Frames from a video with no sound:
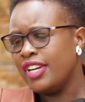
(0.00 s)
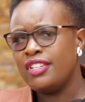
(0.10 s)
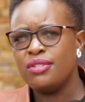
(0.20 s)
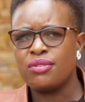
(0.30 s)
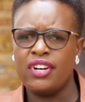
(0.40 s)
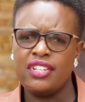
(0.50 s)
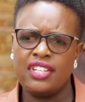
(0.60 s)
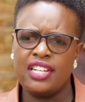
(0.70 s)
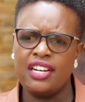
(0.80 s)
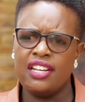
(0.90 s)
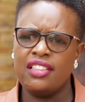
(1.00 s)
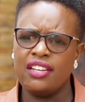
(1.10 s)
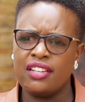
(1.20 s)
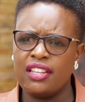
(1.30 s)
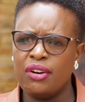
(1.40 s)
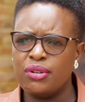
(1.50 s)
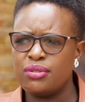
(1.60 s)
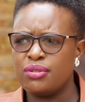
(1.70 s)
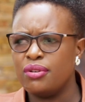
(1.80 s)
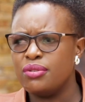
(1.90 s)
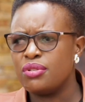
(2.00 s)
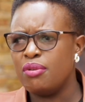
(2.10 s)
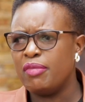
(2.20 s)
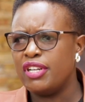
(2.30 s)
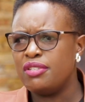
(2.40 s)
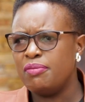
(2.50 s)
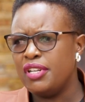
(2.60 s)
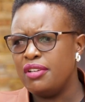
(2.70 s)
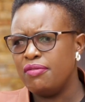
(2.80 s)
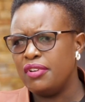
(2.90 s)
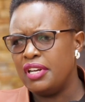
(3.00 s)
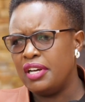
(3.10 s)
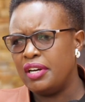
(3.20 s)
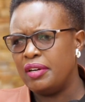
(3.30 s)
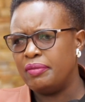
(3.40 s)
That is granted. And I think they also so much believe in